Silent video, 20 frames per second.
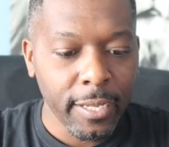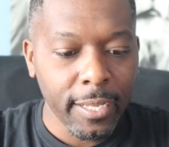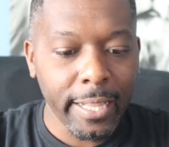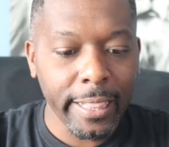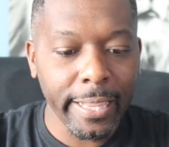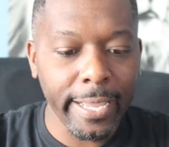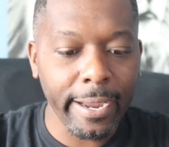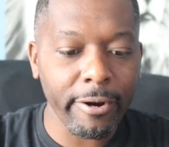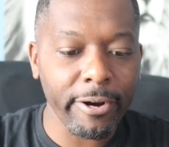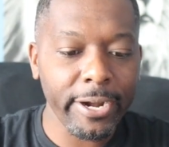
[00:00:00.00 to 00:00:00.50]

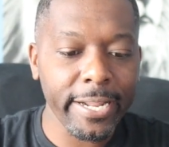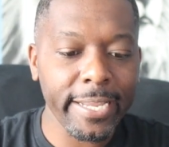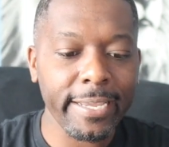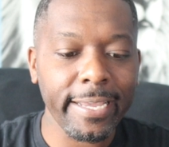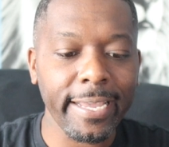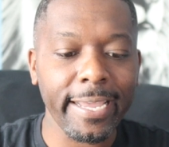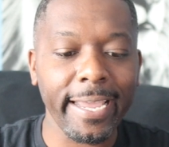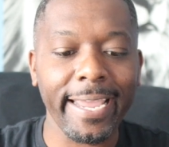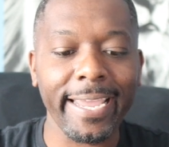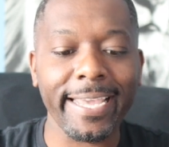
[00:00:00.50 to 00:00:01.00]
Clarity
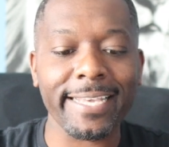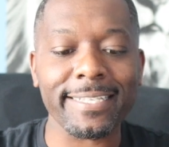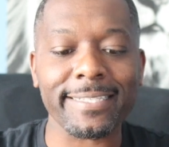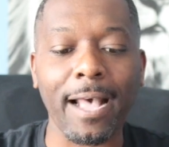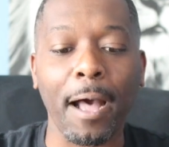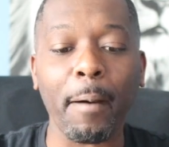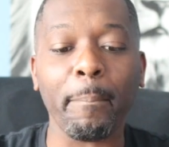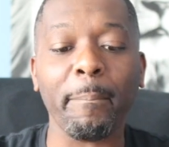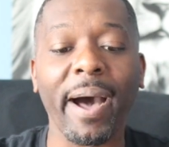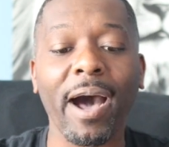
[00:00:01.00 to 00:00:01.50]
is
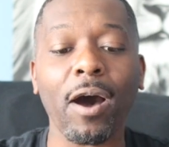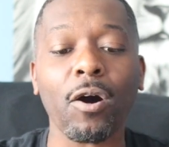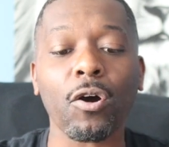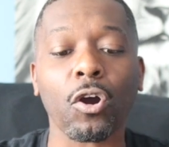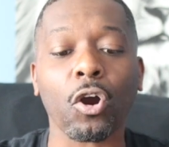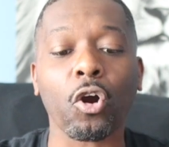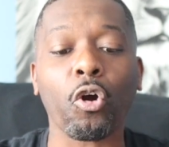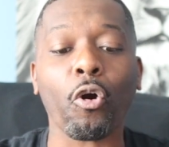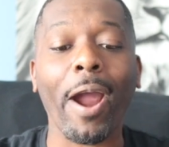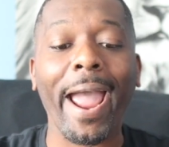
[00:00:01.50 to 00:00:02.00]

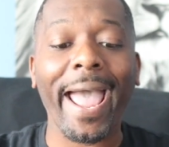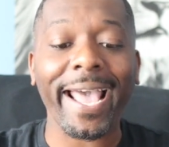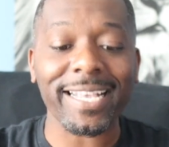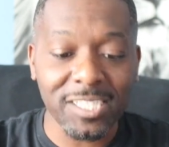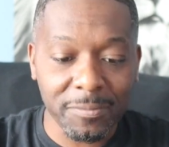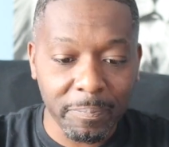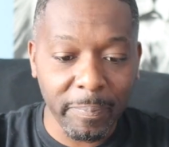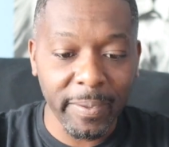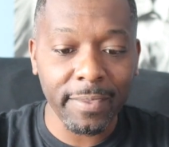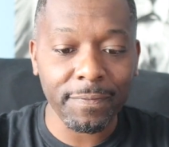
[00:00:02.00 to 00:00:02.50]
about
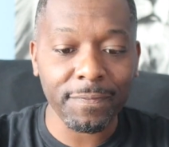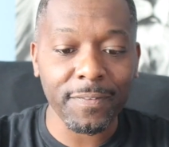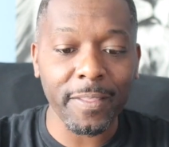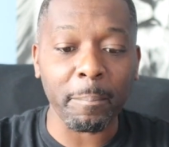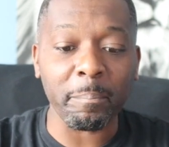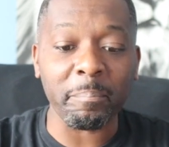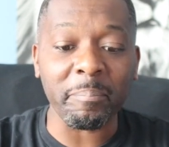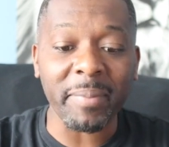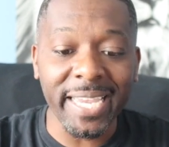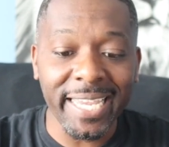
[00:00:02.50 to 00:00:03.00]
grasping the
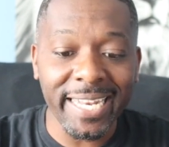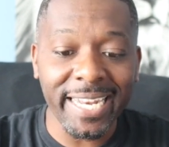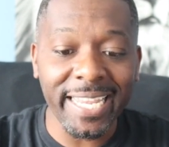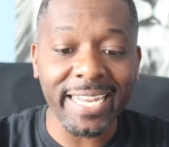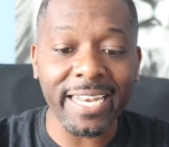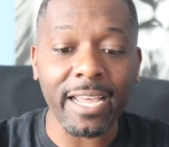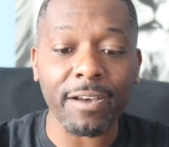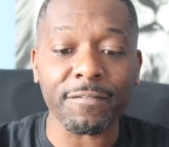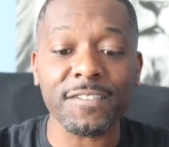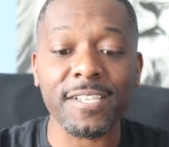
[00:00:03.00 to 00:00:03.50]

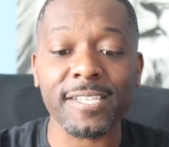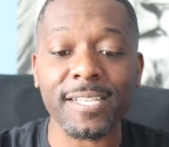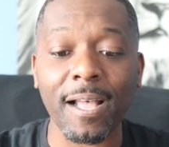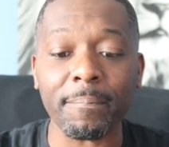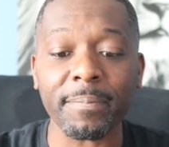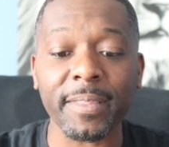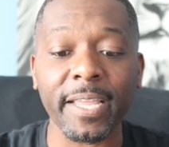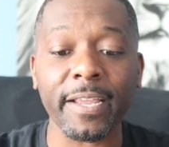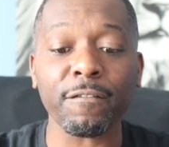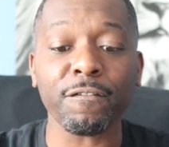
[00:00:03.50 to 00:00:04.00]
meaning of
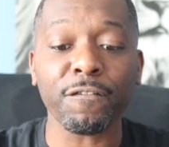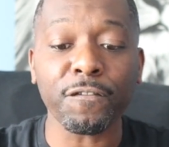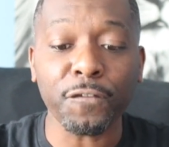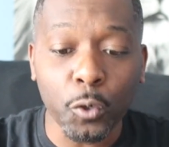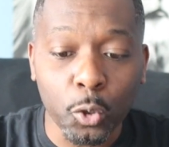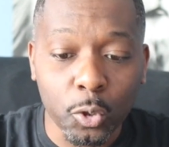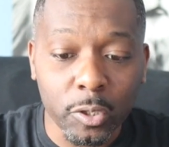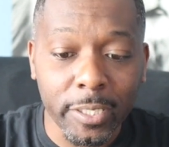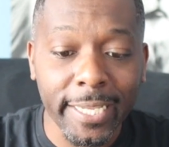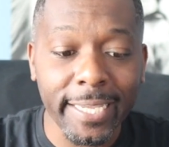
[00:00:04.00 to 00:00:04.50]
something
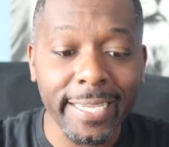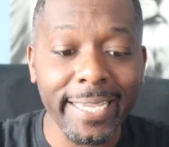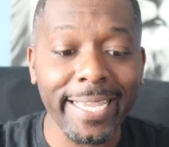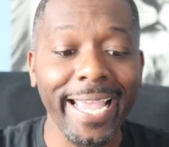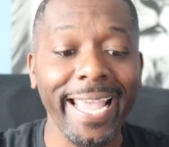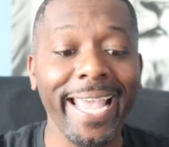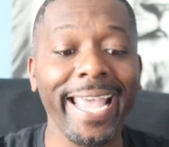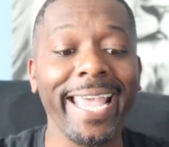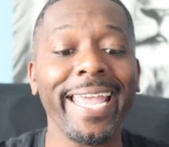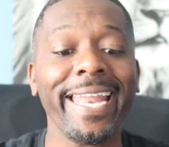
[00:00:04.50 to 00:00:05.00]
fully
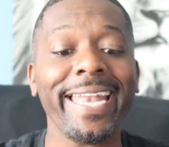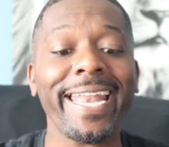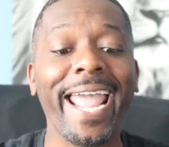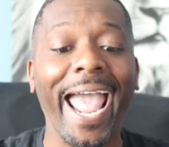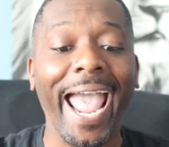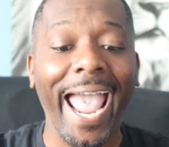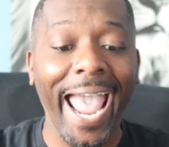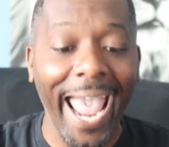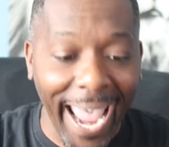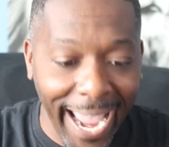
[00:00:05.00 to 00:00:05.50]
and
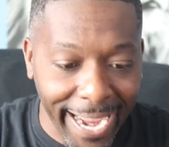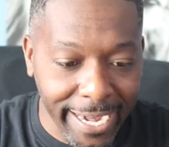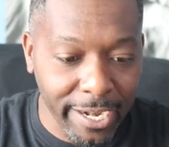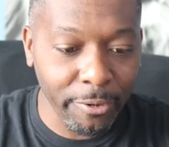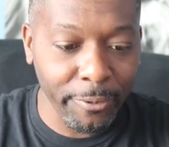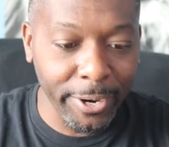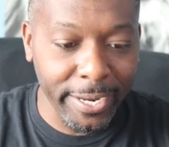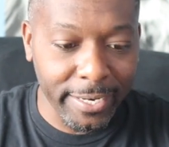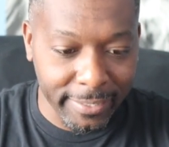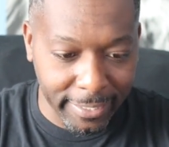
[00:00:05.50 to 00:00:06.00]

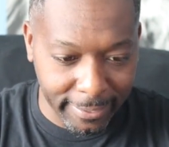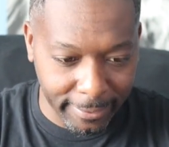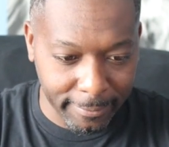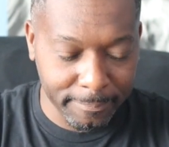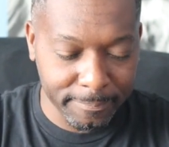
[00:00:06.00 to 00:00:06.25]
accurately.